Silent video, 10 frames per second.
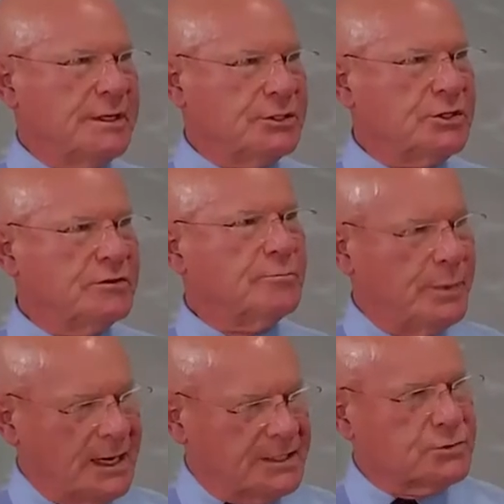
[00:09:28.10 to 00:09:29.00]
initiative,
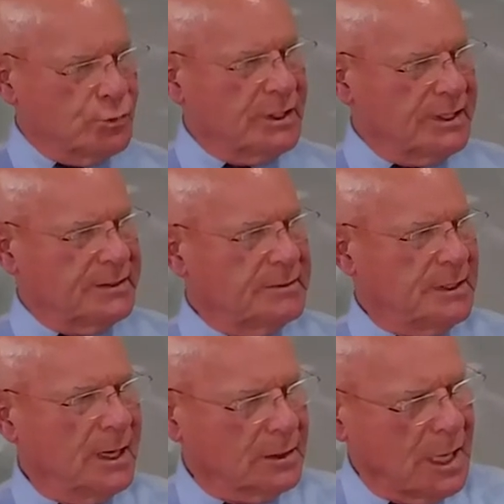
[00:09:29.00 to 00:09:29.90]
but it's really
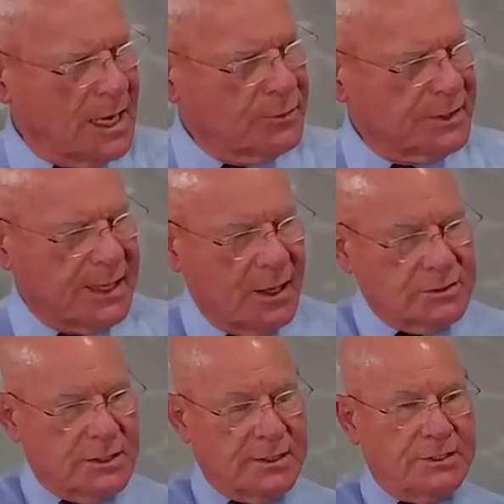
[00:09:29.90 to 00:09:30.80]
aligned with the
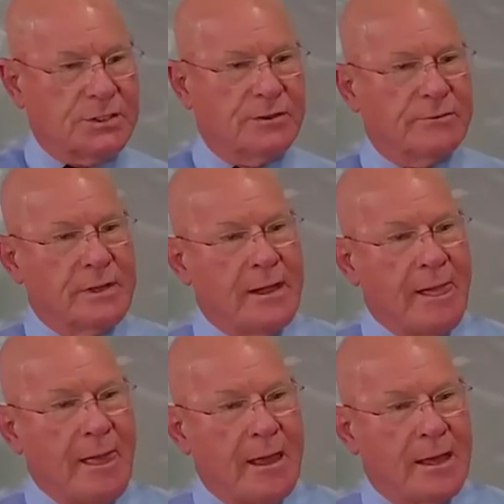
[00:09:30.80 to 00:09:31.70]
council initiative.
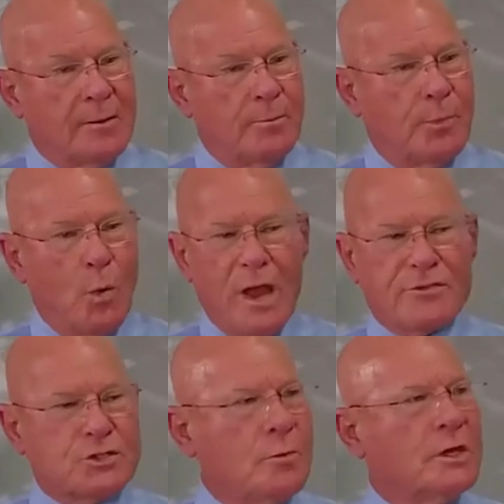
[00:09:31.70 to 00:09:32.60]
But we
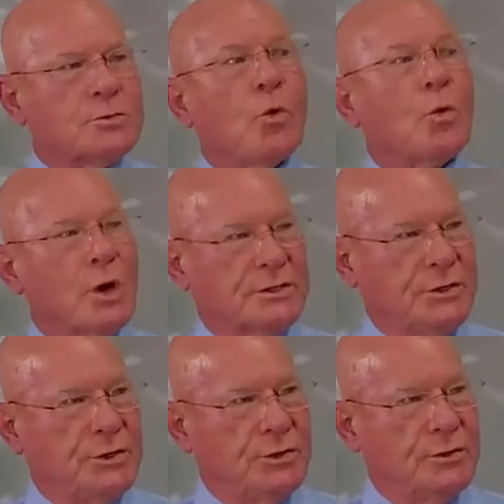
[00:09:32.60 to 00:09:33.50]
have so much more work to
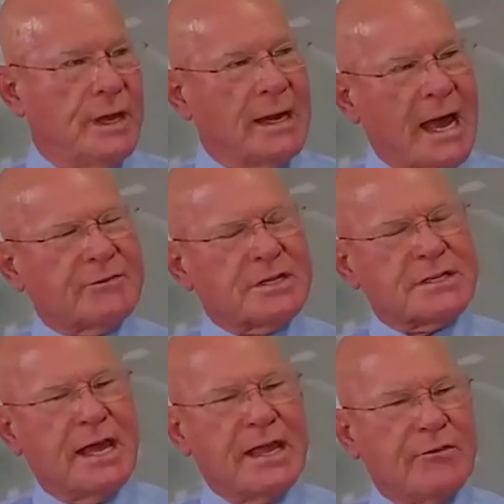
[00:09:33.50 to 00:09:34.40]
do. And I have to
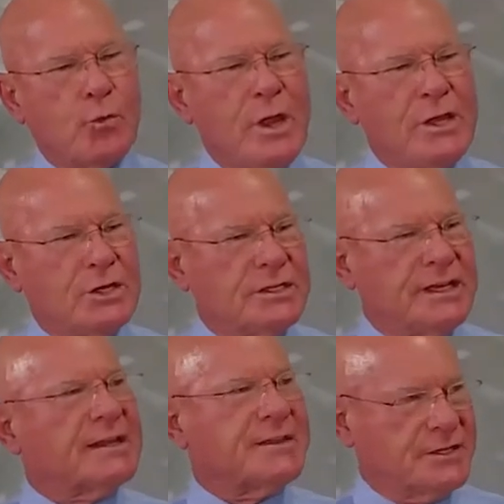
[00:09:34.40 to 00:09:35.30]
say, if we could
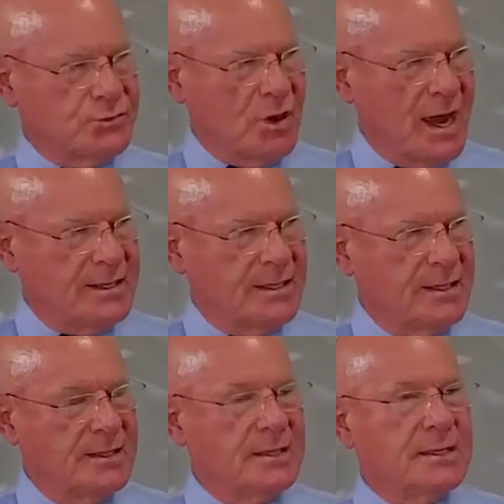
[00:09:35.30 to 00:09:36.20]
get this right,
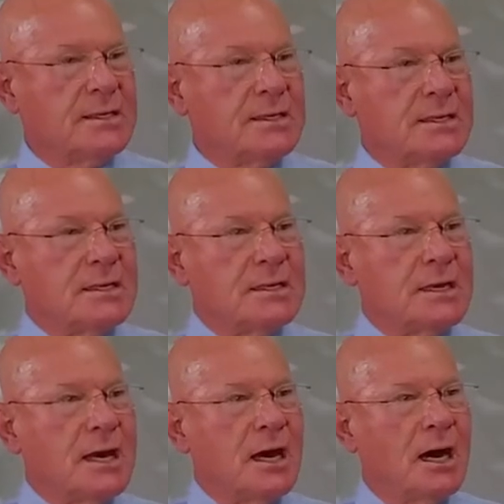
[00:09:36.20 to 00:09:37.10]

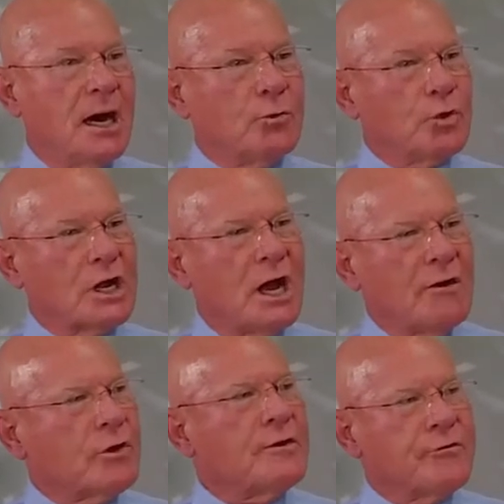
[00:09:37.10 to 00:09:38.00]

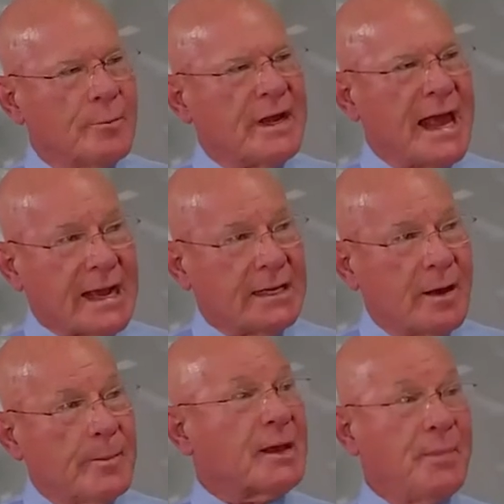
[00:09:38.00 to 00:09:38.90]
recovering from an
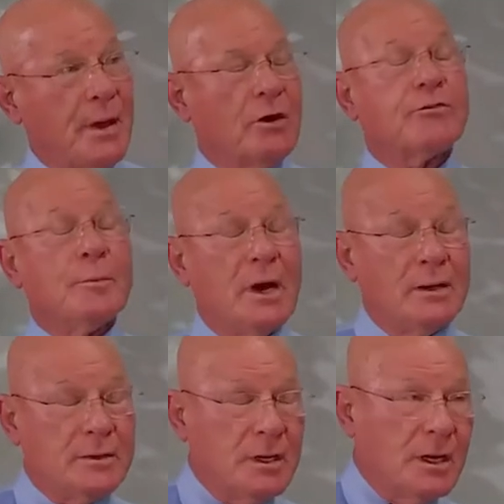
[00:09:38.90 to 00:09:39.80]
economic or from a